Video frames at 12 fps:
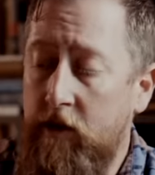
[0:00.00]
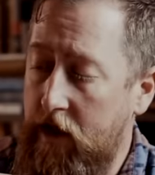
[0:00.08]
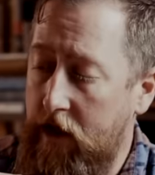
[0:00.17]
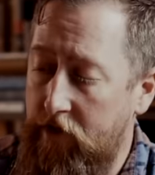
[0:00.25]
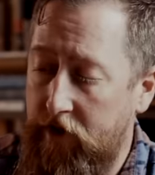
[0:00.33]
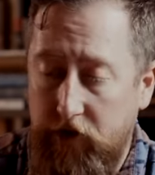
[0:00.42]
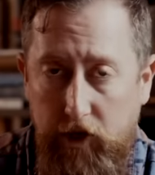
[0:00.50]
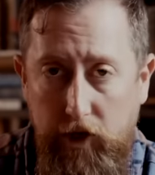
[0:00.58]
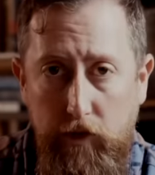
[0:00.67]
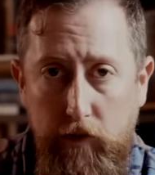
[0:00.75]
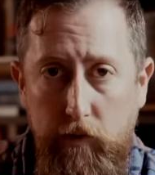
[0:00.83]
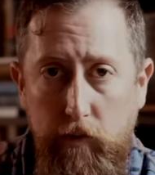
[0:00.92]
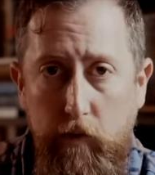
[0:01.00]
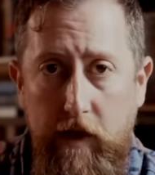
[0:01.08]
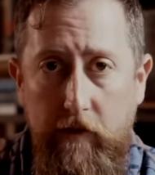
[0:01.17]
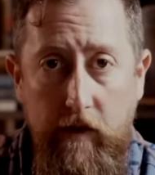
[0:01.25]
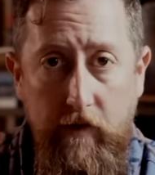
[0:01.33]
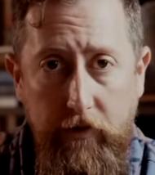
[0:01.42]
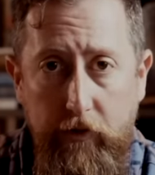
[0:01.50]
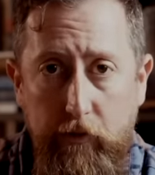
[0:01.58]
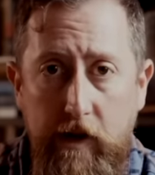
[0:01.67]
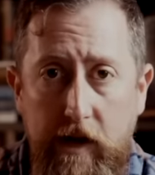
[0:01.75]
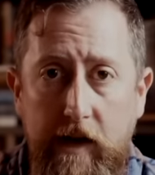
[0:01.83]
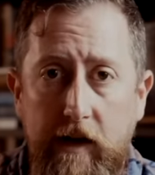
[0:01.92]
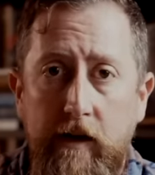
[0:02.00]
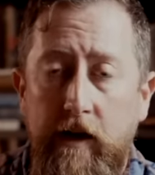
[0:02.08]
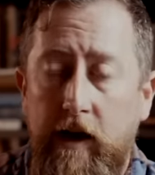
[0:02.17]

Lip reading: and then 2 and then 3